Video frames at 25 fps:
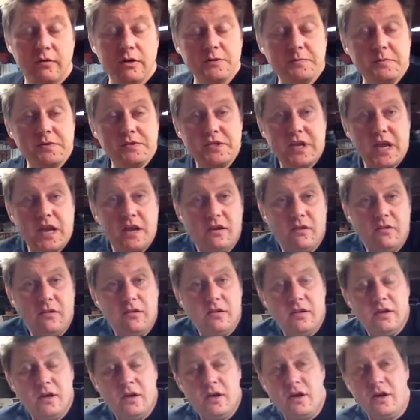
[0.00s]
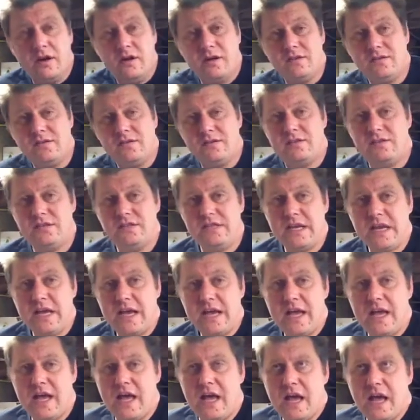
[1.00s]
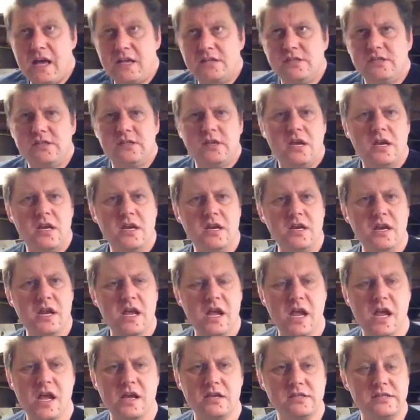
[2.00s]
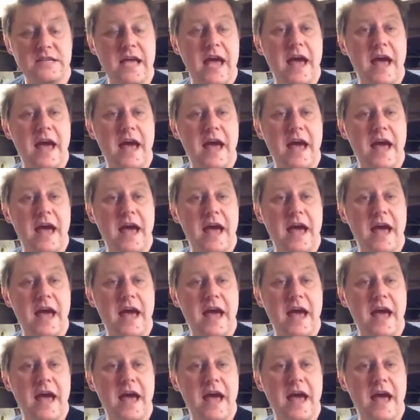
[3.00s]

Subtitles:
Christmas ale on Saturday